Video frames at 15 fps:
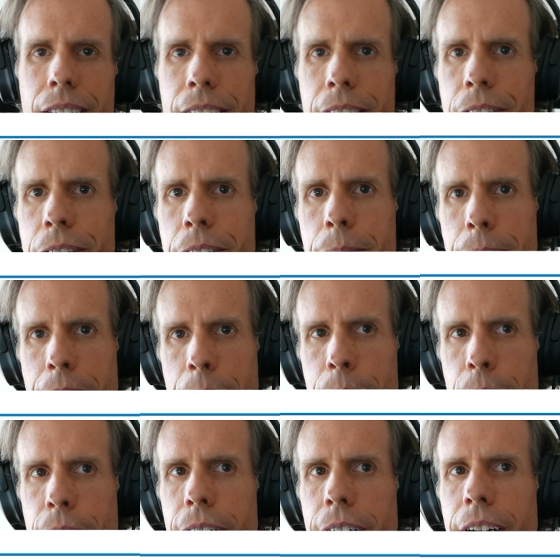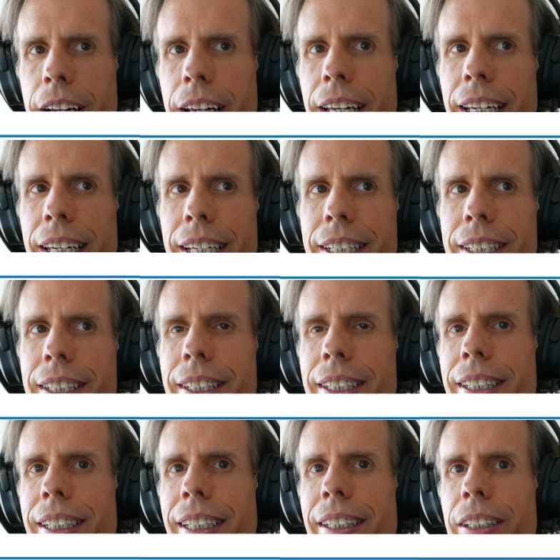here's the paper.
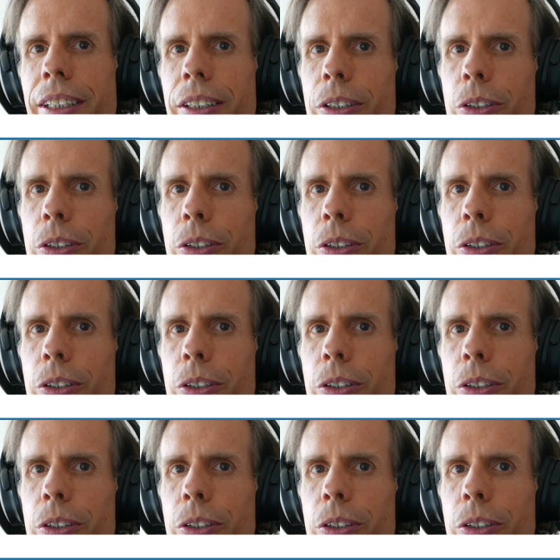It's in the